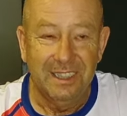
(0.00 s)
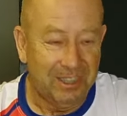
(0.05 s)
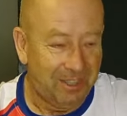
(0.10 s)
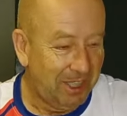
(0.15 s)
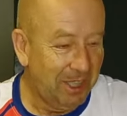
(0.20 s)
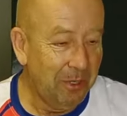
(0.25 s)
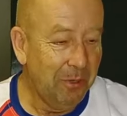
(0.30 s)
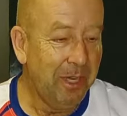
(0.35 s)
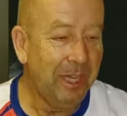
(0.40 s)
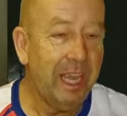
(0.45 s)

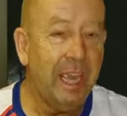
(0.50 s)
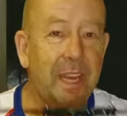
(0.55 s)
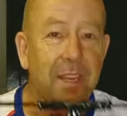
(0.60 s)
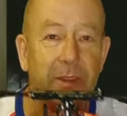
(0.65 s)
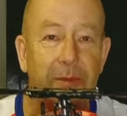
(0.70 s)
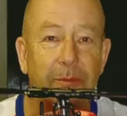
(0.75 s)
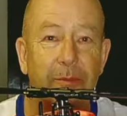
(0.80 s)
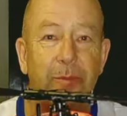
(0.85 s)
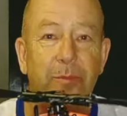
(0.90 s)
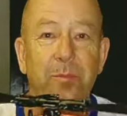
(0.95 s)
See you
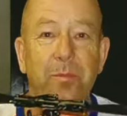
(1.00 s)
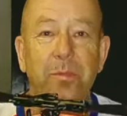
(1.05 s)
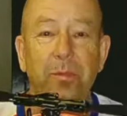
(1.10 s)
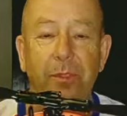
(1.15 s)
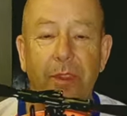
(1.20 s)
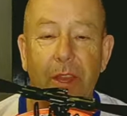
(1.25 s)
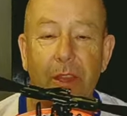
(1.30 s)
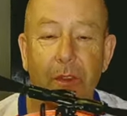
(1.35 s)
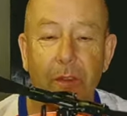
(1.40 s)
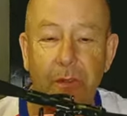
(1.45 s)
again.
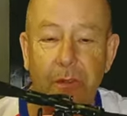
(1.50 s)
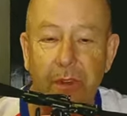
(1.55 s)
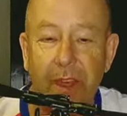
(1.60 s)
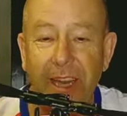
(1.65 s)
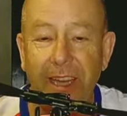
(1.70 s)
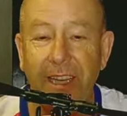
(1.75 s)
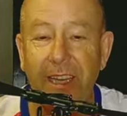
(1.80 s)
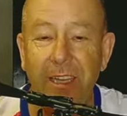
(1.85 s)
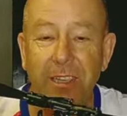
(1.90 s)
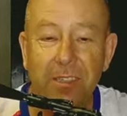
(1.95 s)
The
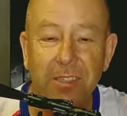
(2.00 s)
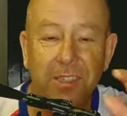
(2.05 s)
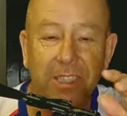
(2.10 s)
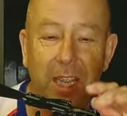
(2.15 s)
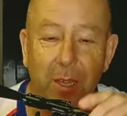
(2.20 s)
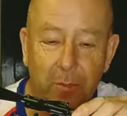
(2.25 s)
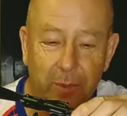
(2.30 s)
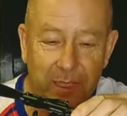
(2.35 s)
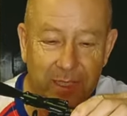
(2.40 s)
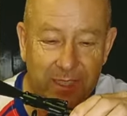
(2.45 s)
final
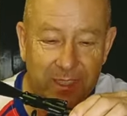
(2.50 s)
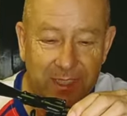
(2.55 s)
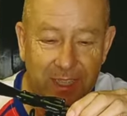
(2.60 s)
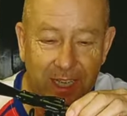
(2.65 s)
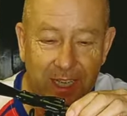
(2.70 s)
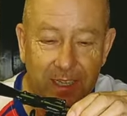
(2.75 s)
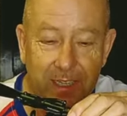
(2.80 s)
step is